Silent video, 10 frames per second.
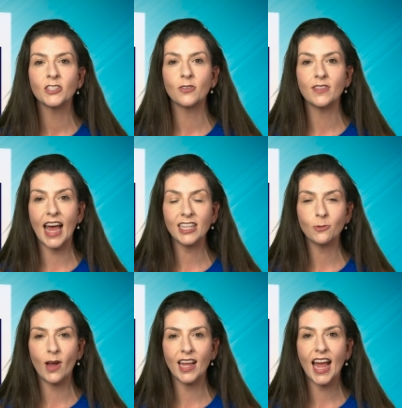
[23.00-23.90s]
So
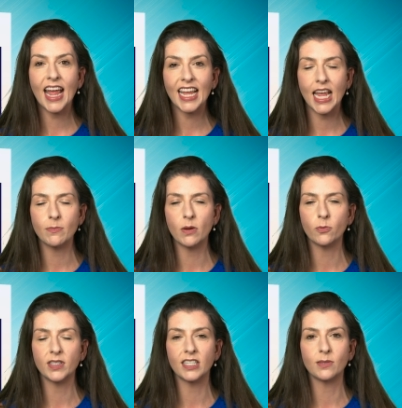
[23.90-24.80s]
that's why I came
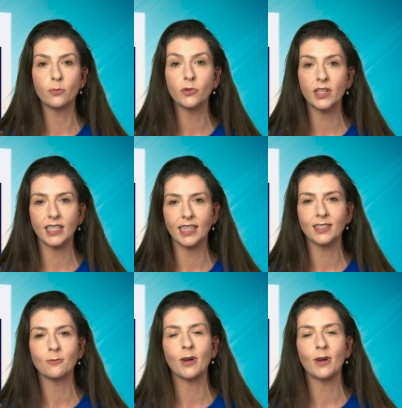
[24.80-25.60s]
up with this brilliant,